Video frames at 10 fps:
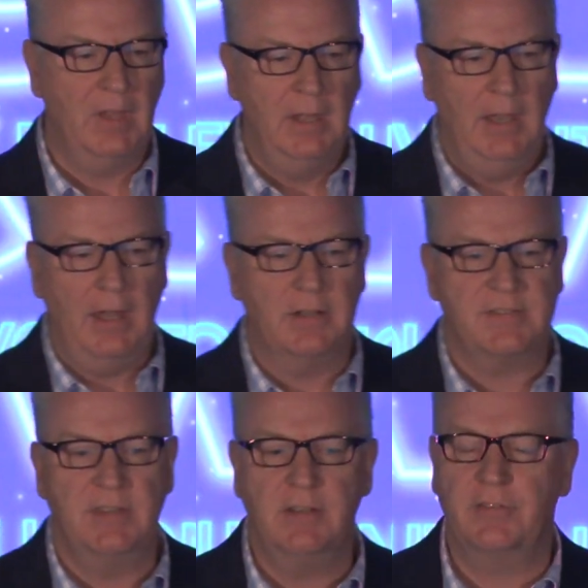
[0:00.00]
And it's
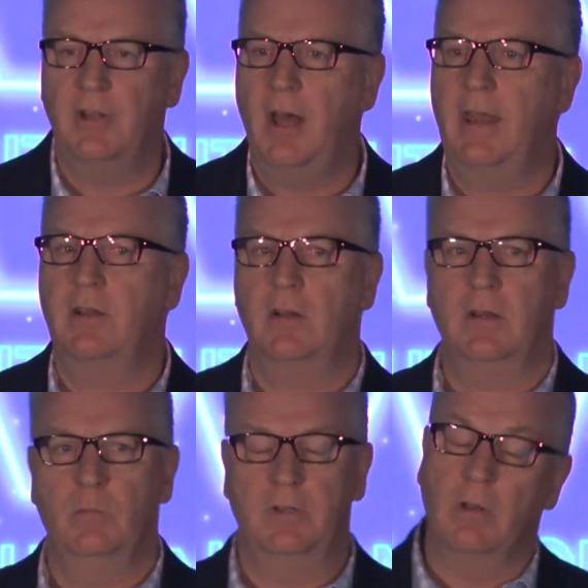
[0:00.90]
things
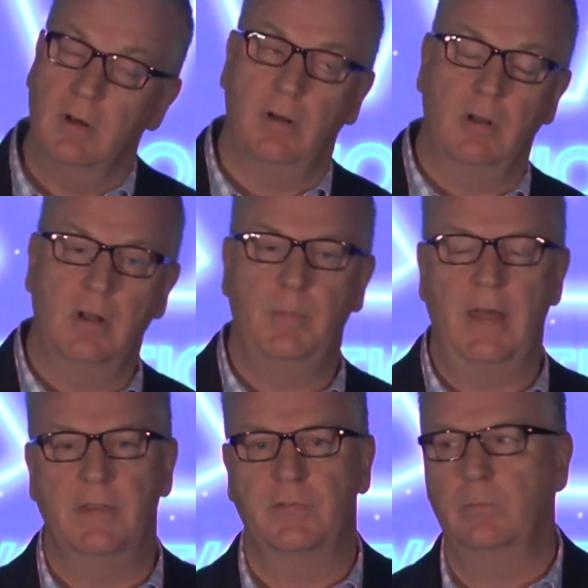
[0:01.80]
like, we'd heard a lot
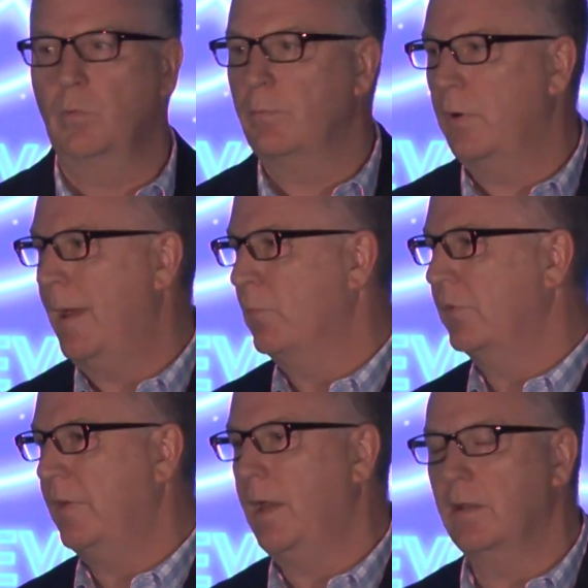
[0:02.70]
about this from what Bram was
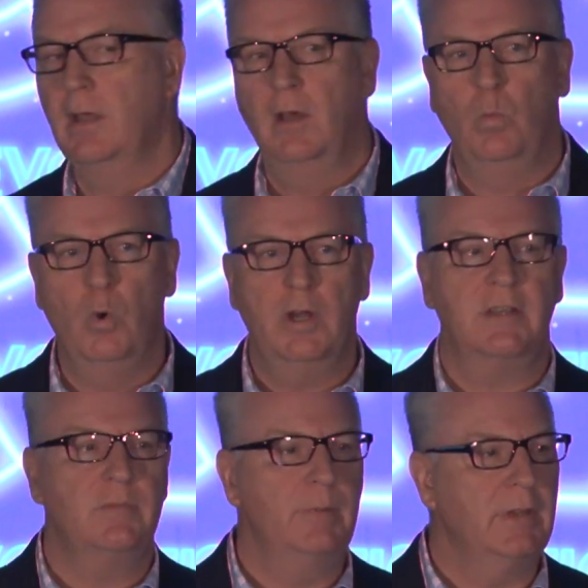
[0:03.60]
saying, work
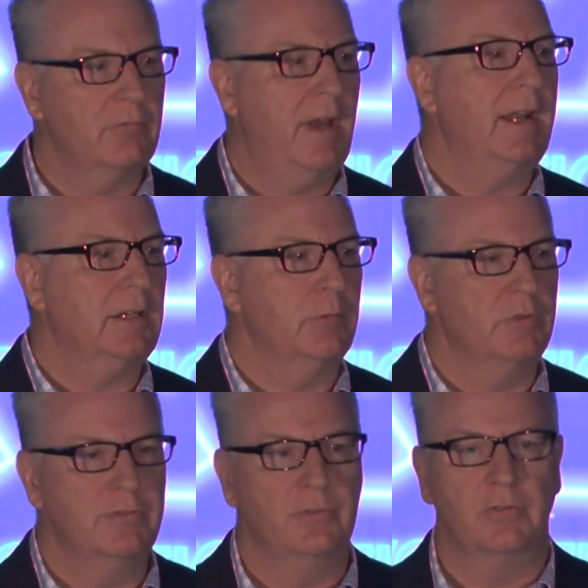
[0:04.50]
is being radically
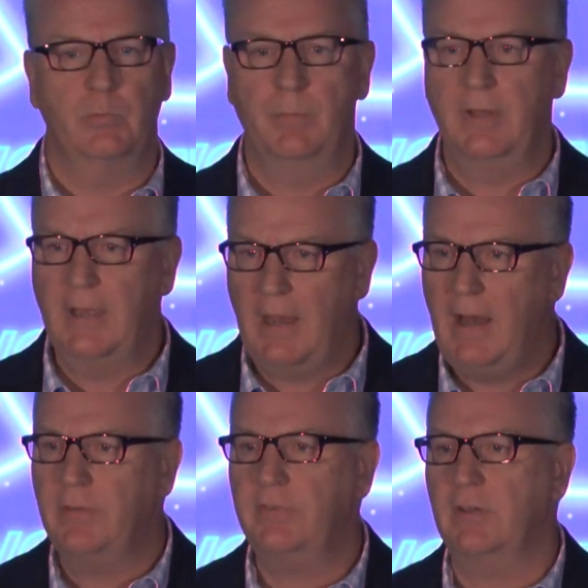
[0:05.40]
reduced. We're being
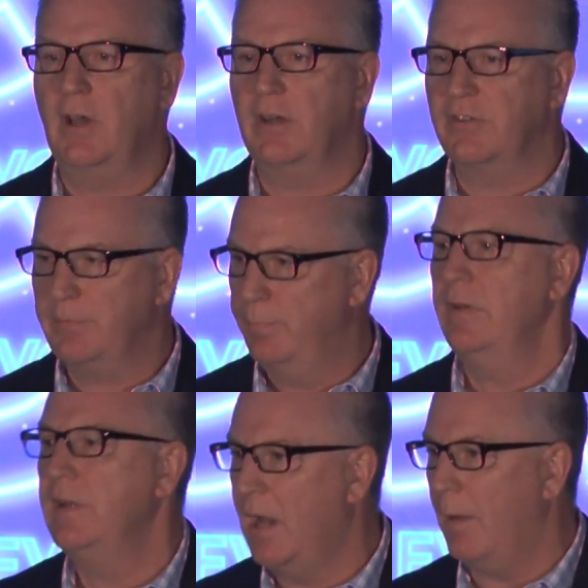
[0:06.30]
asked to kind of
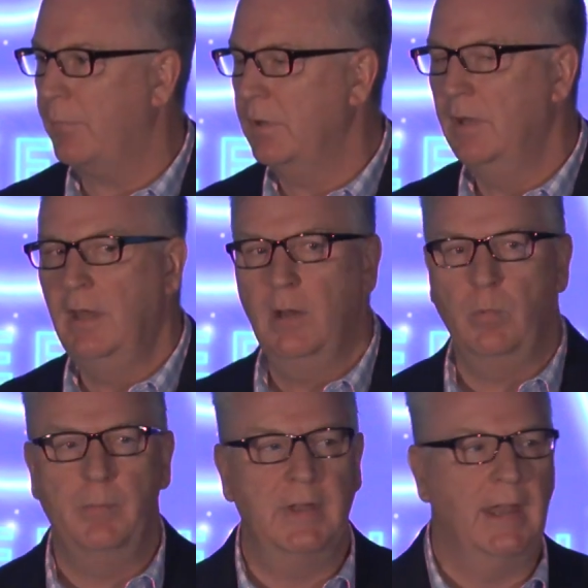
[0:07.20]
speed up.
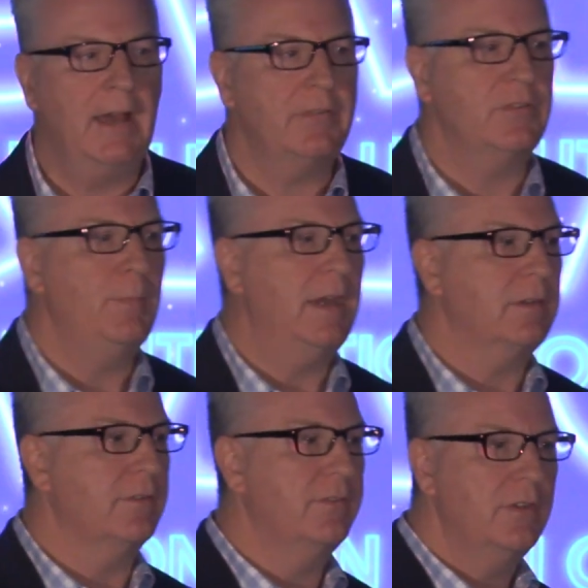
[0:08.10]
We're being asked to make
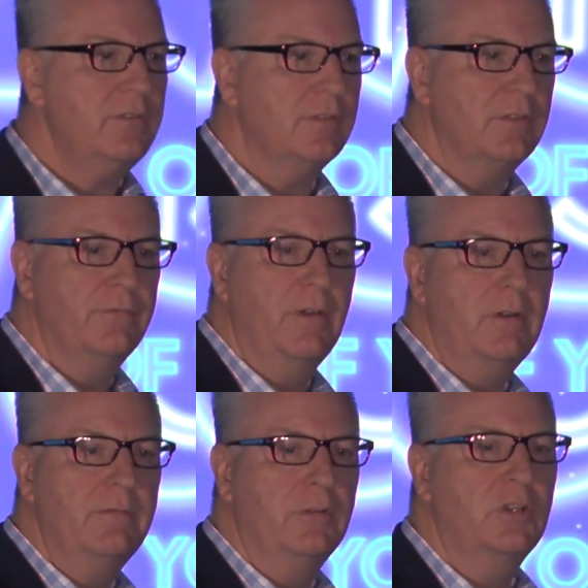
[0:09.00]
decisions
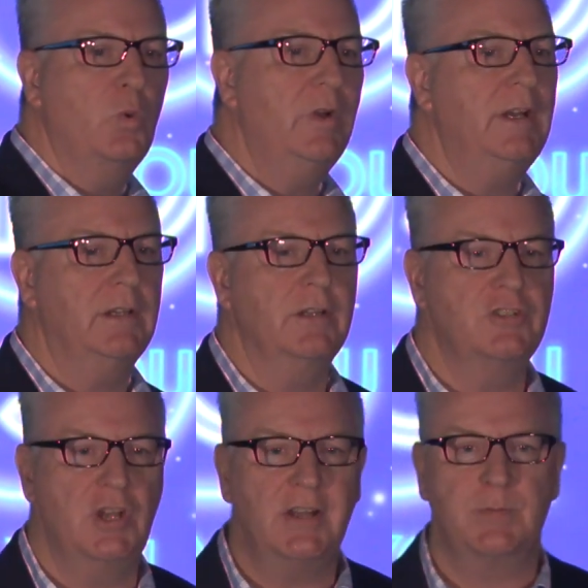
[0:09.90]
very, very quickly,
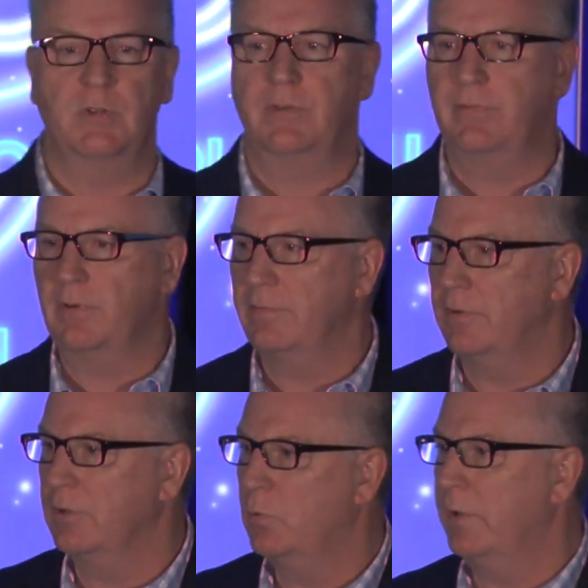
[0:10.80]
judgments very,
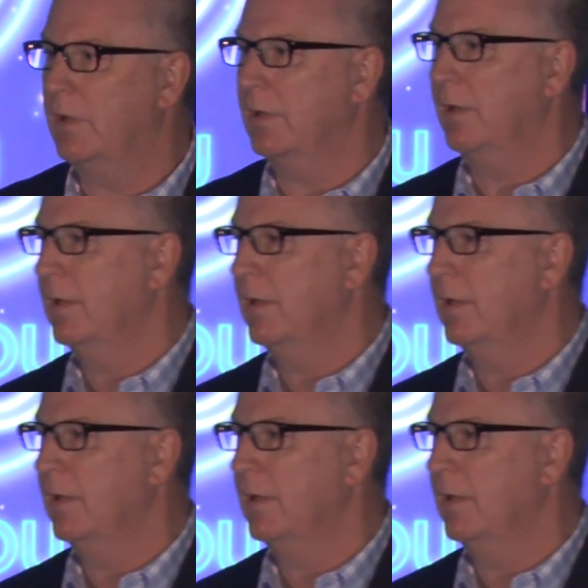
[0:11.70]
very quickly.